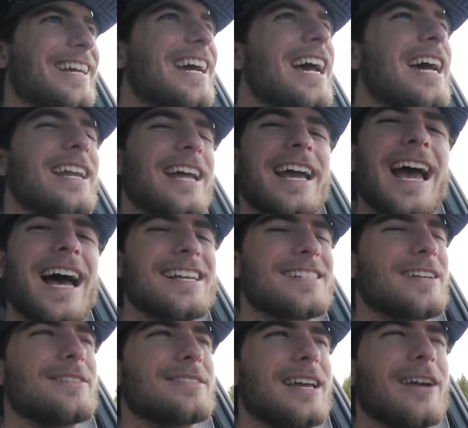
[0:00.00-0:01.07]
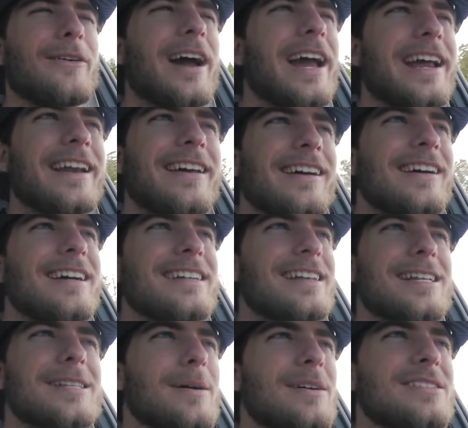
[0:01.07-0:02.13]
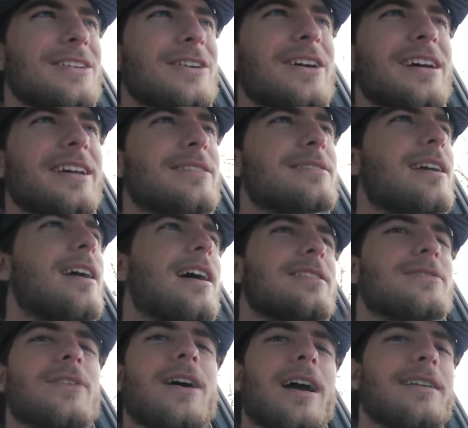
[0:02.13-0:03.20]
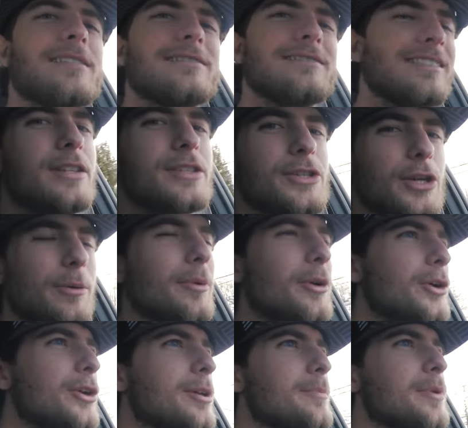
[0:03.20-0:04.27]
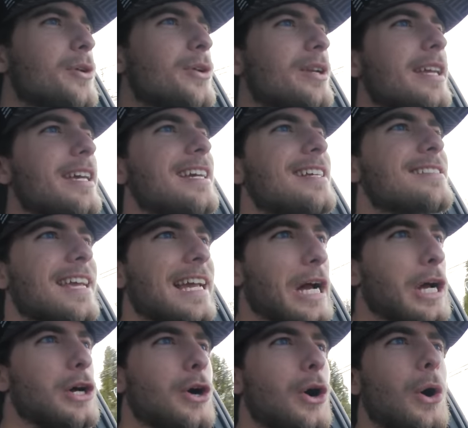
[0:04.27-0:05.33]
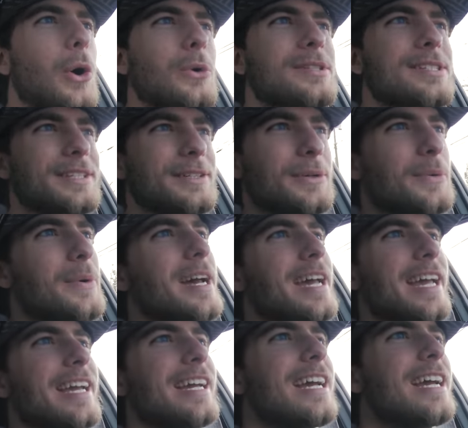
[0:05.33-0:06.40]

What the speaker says: And I asked, I was like, wait, is that supposed to do it? He goes, yeah, it's fine. I mean, the Subaru community is like a cult in a way.